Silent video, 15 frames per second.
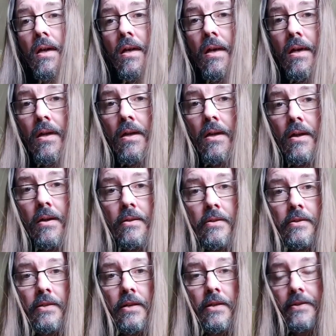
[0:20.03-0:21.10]
Hey, how
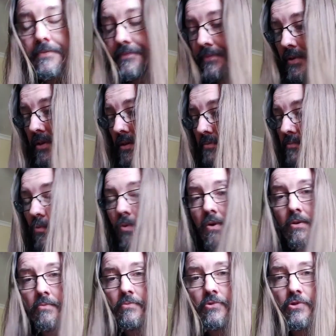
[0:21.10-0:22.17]
you doing?
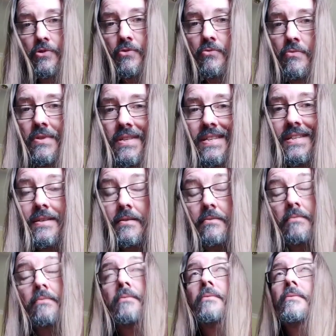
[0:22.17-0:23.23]
Welcome to the
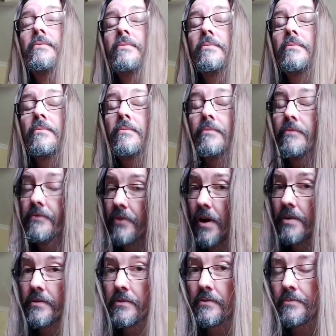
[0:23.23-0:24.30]

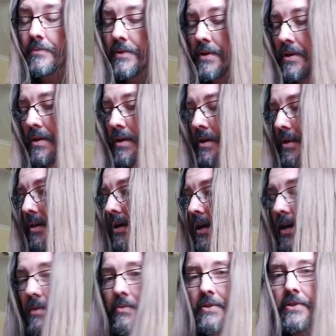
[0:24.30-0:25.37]
final
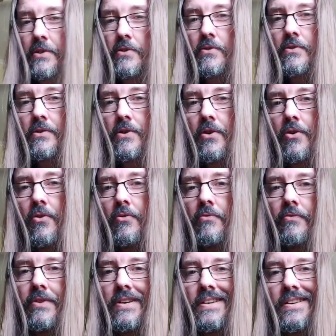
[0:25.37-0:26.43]
episode
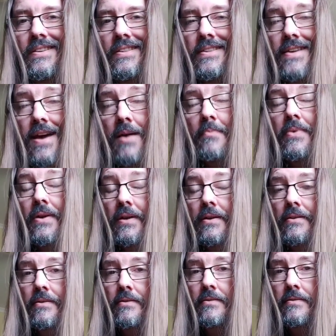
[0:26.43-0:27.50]
of the
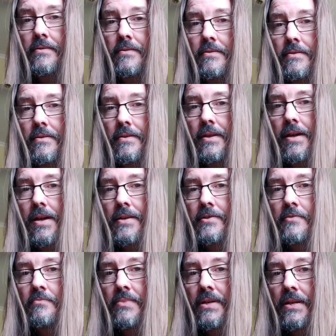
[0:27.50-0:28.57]
epic that
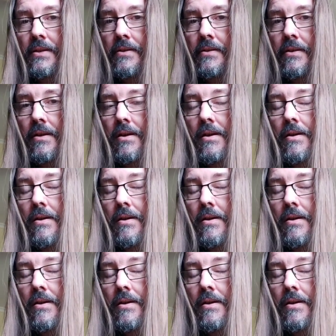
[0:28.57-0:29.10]
has been